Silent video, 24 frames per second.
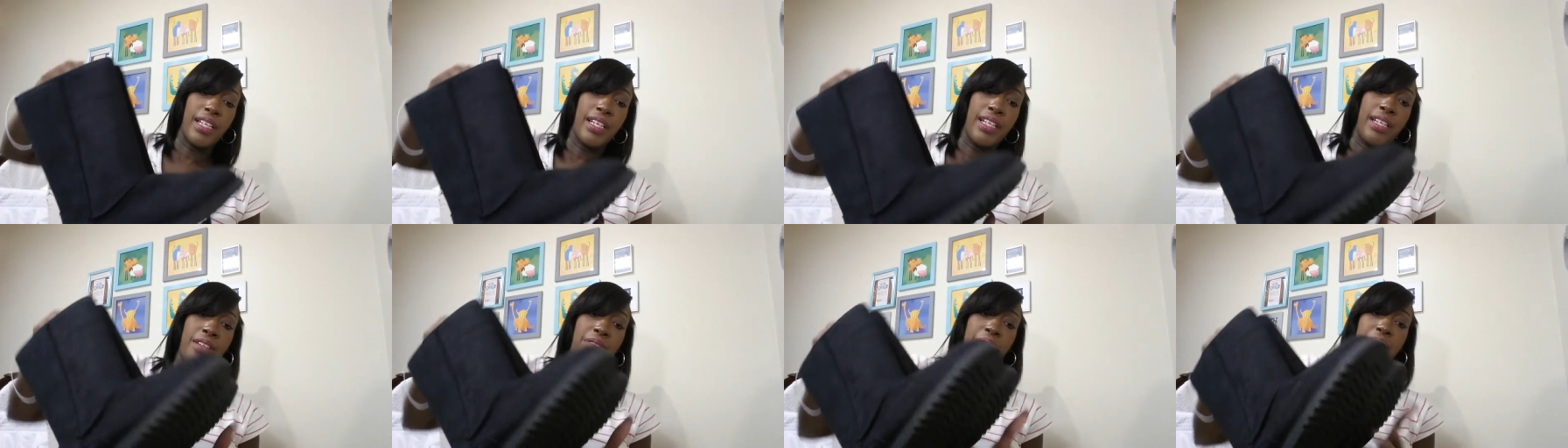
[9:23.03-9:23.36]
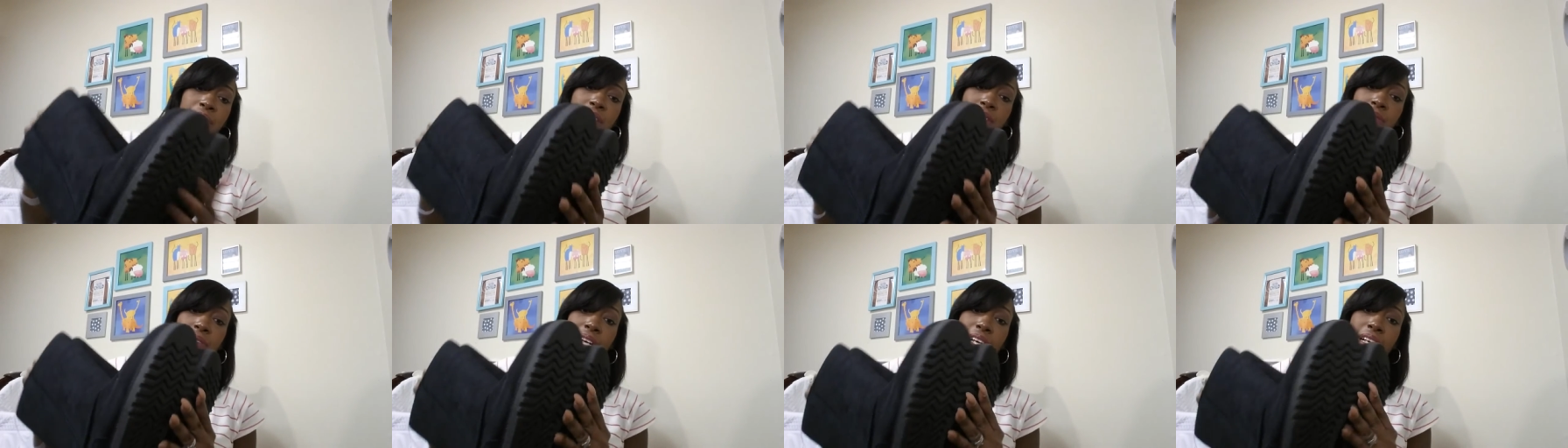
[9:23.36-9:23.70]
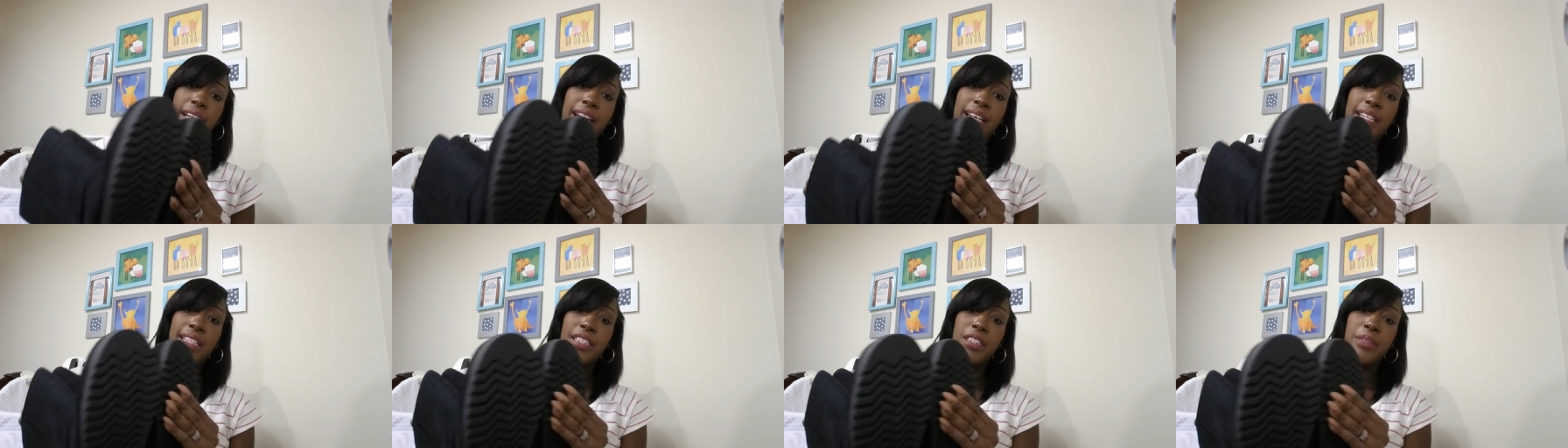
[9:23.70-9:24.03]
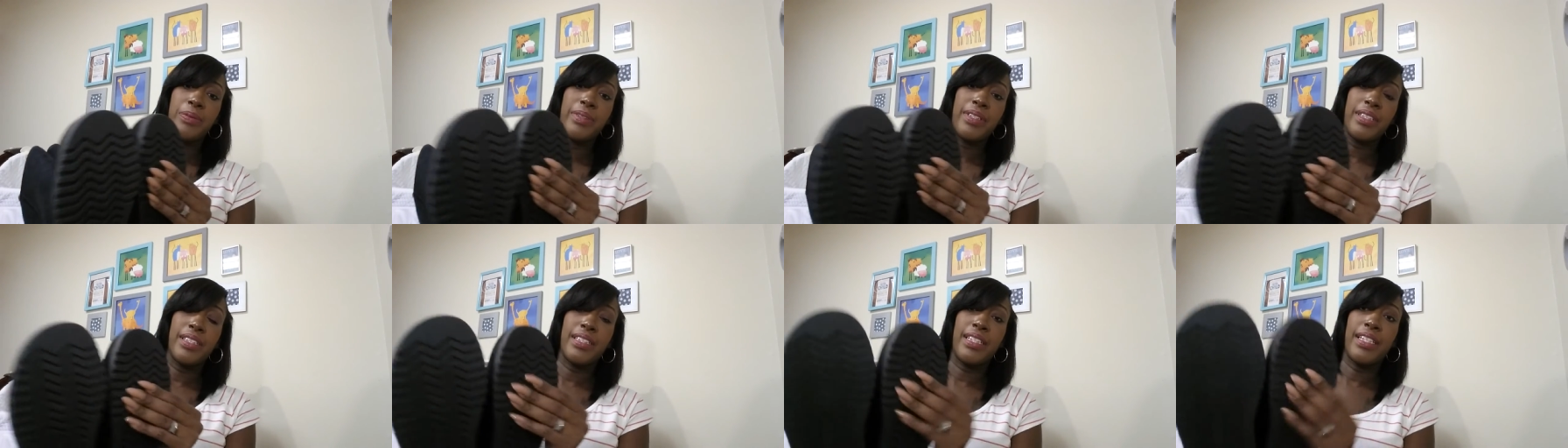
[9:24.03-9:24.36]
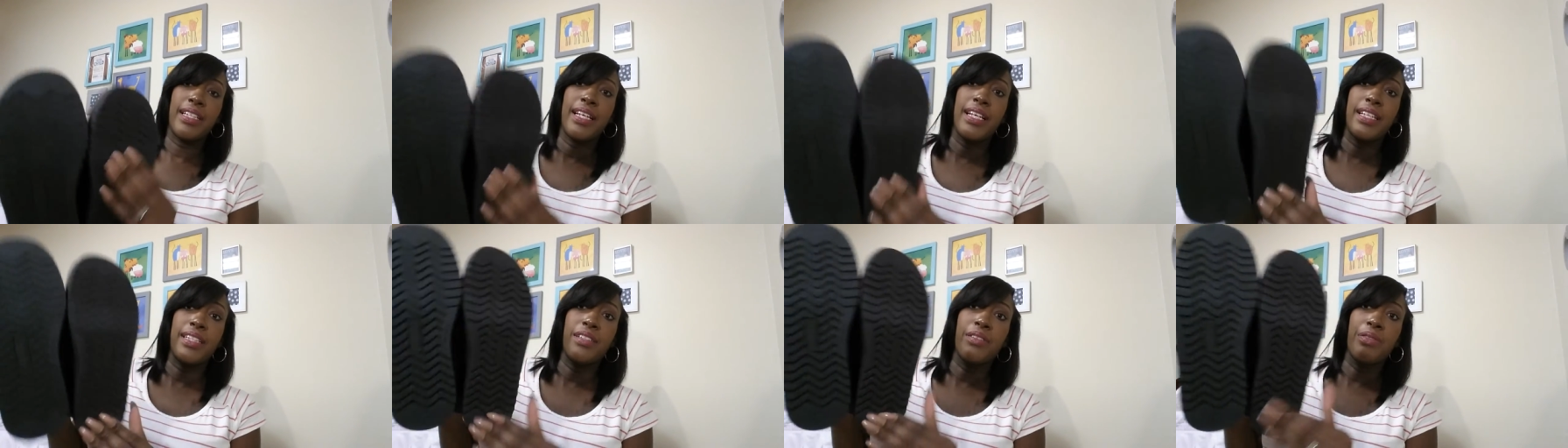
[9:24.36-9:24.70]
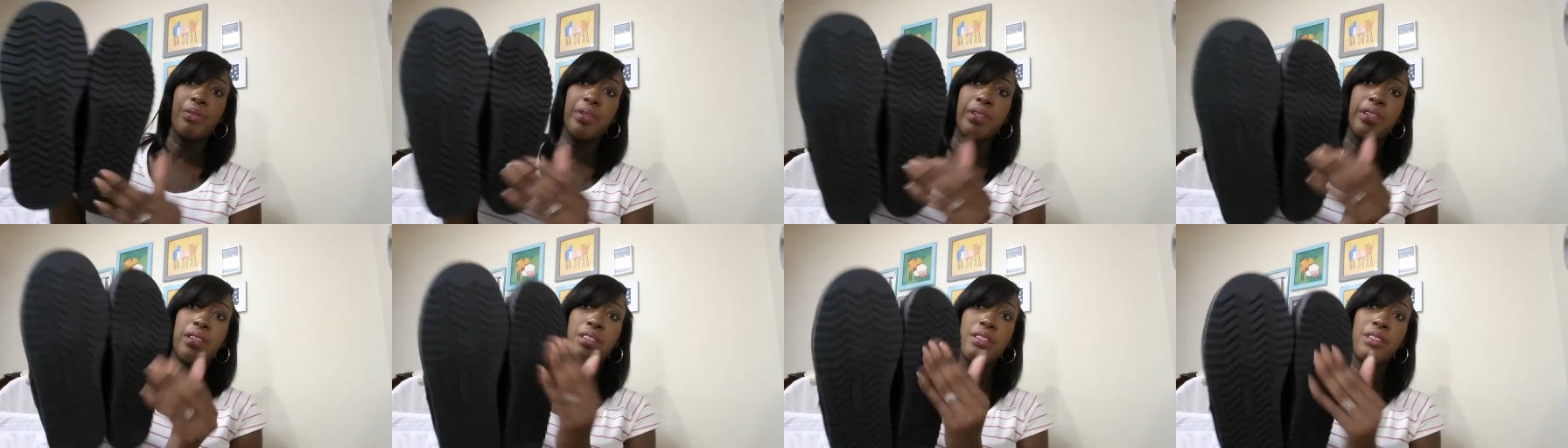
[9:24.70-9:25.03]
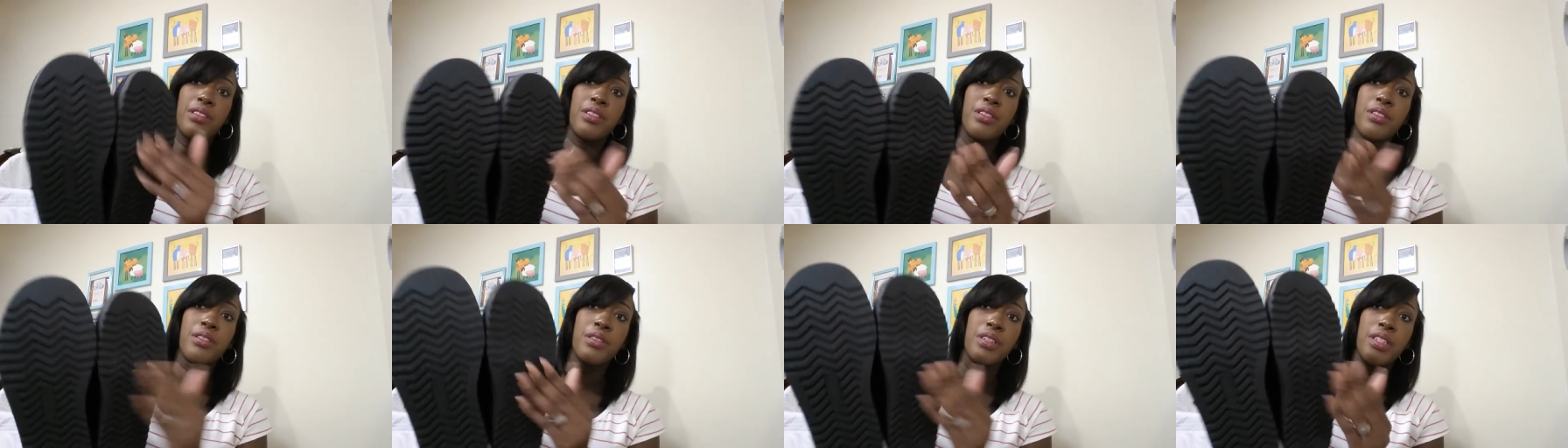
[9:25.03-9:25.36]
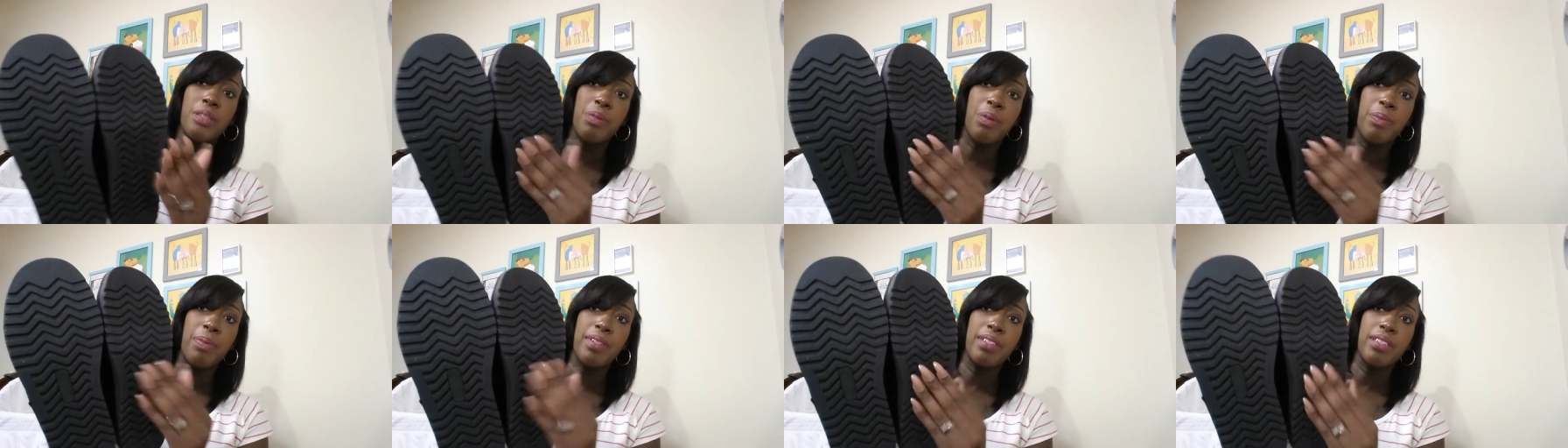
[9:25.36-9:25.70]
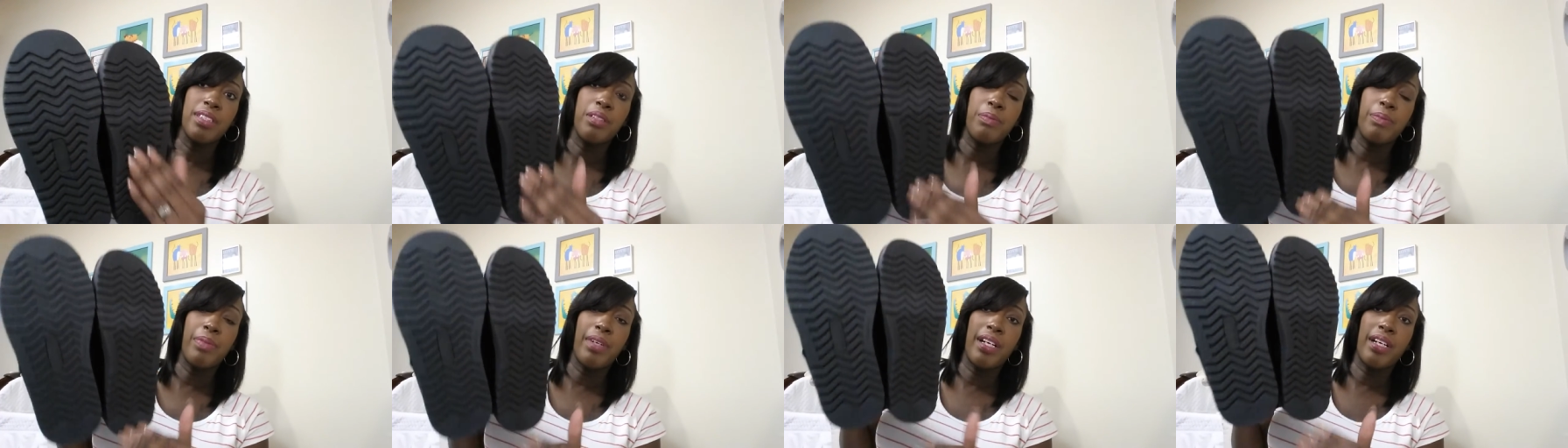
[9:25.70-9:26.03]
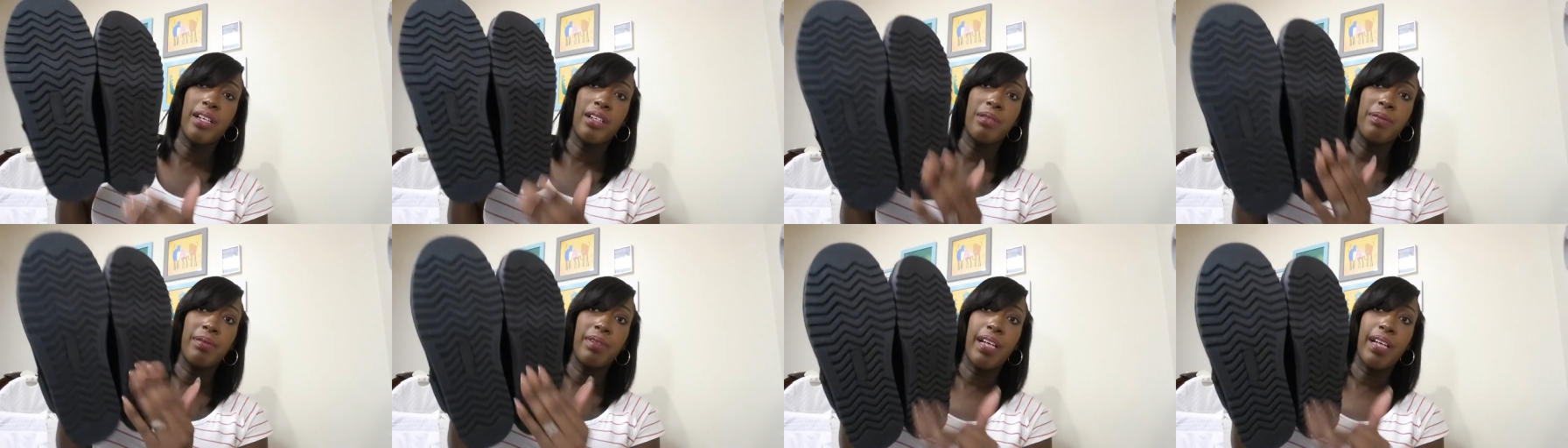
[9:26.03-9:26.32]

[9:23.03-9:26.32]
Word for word: And the reason why I got these because they got the real grip up under the bottom.